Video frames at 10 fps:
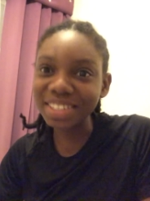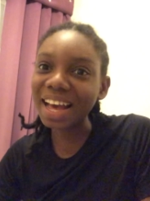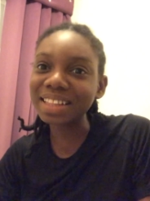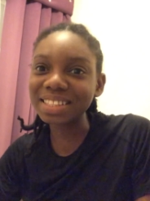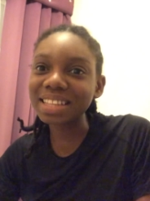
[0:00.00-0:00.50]
They
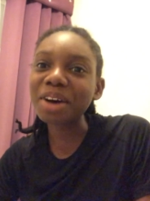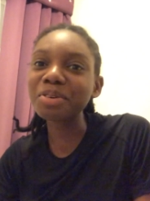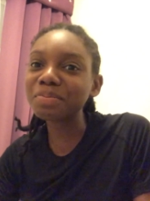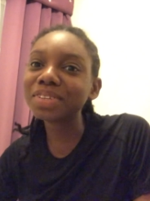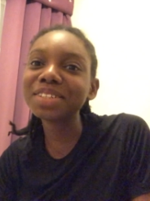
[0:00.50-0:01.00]
had to start
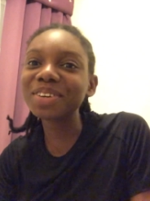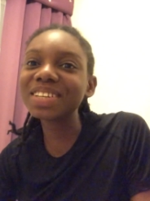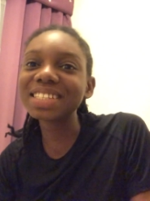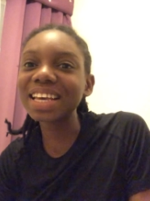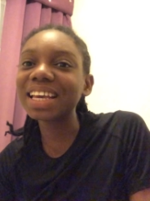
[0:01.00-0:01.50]
opening
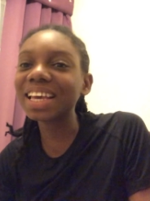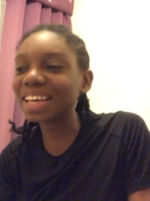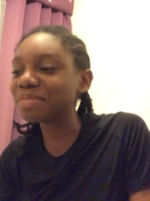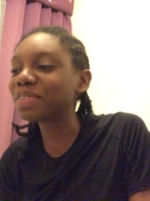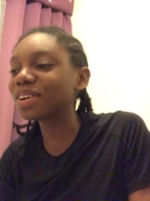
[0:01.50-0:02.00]
doors
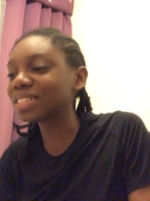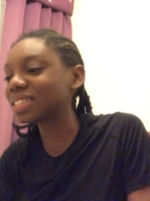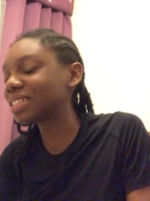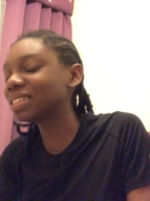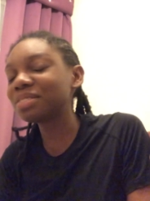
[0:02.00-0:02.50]
again, because
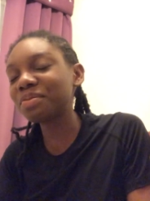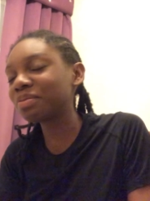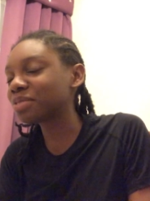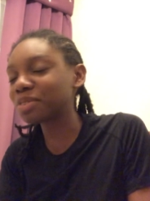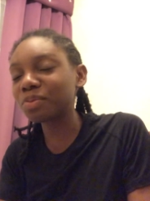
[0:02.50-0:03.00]

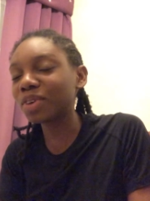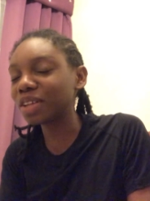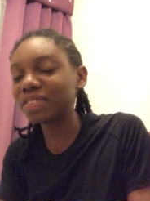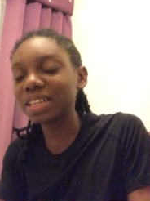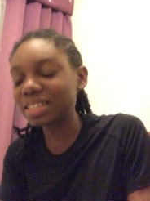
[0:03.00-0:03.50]
one of
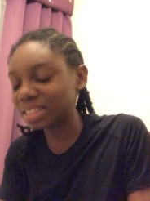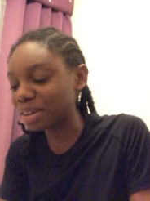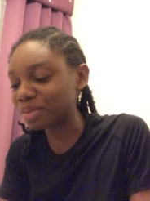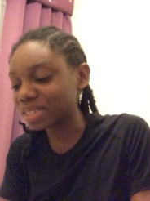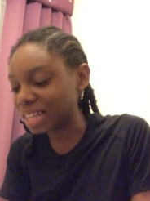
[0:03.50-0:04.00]
the lady there
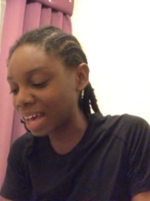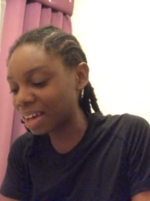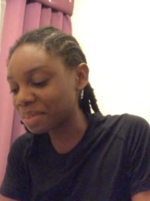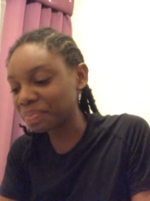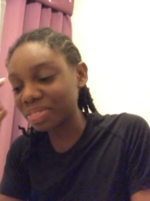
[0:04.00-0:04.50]
was like
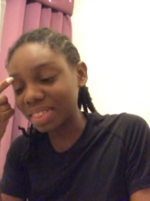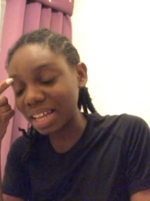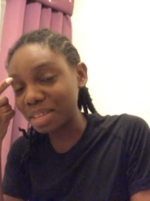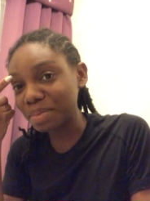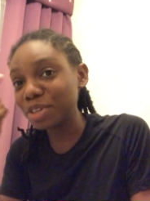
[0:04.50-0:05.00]

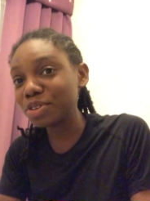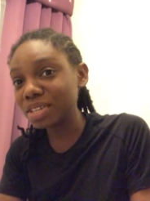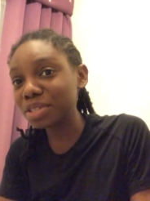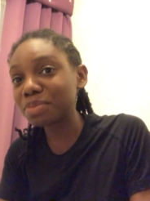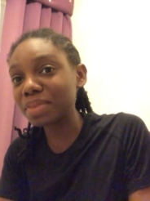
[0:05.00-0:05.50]
telling me, you
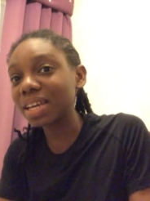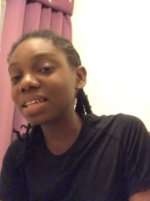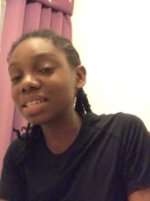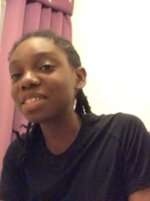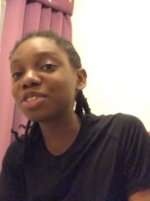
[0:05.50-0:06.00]
need to make a
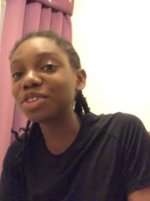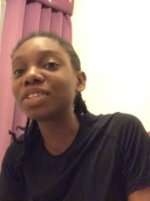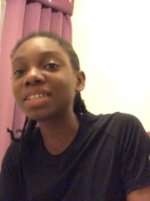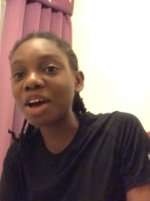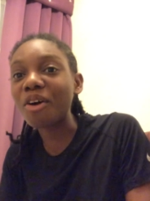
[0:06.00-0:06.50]

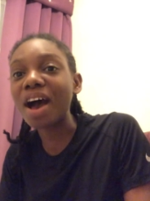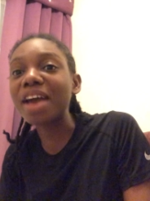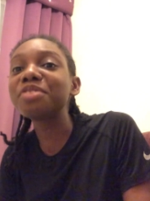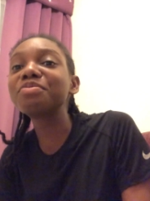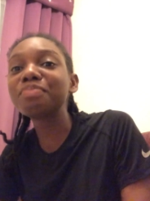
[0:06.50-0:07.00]
decision now. Are
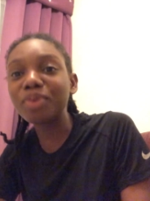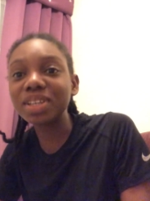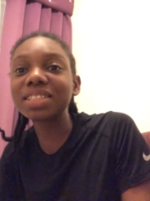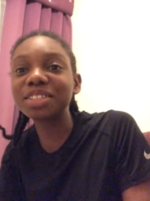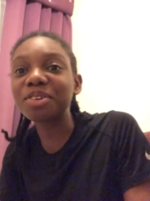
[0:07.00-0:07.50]
you
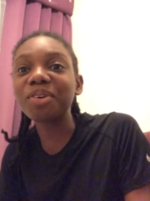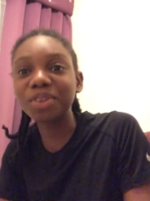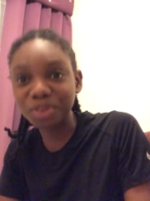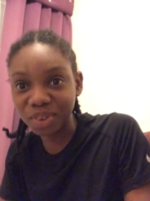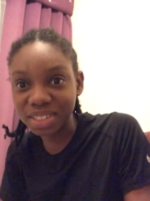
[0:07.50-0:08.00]
boarding or
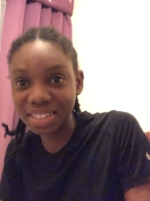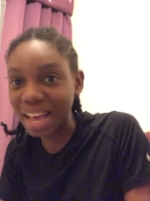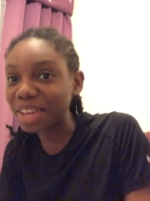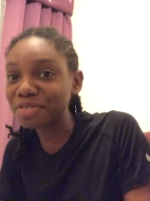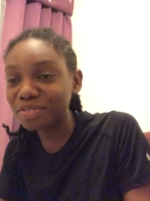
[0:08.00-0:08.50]
not? Are
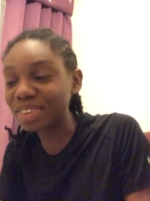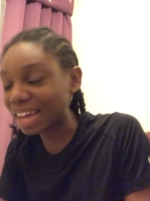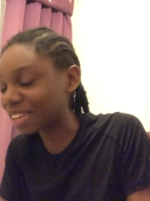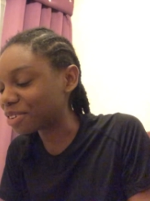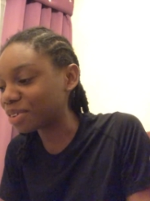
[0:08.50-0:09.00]
you
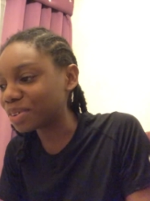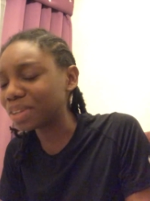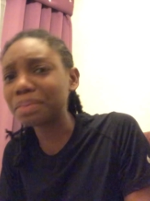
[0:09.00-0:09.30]
flying or not?